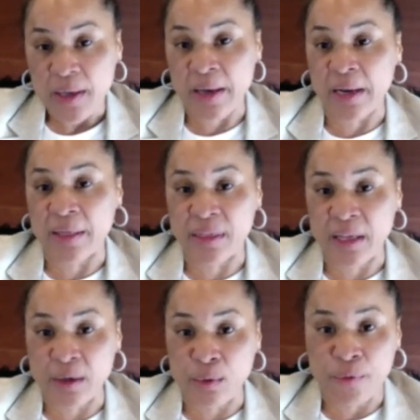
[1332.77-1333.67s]
And I
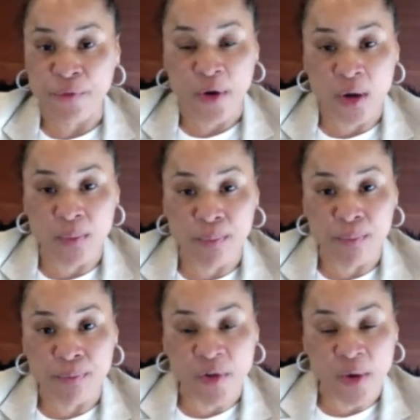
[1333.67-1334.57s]
think from
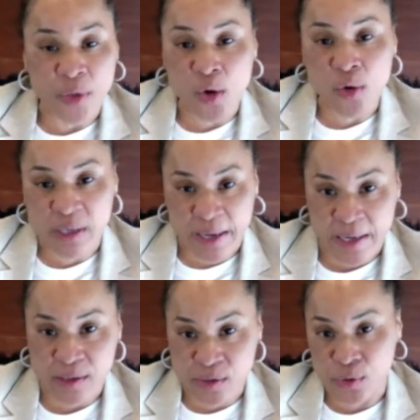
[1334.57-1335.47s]
from those
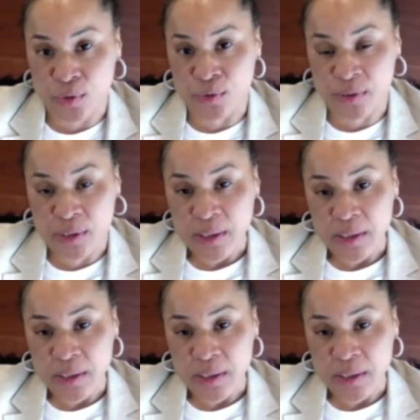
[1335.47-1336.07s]
answers,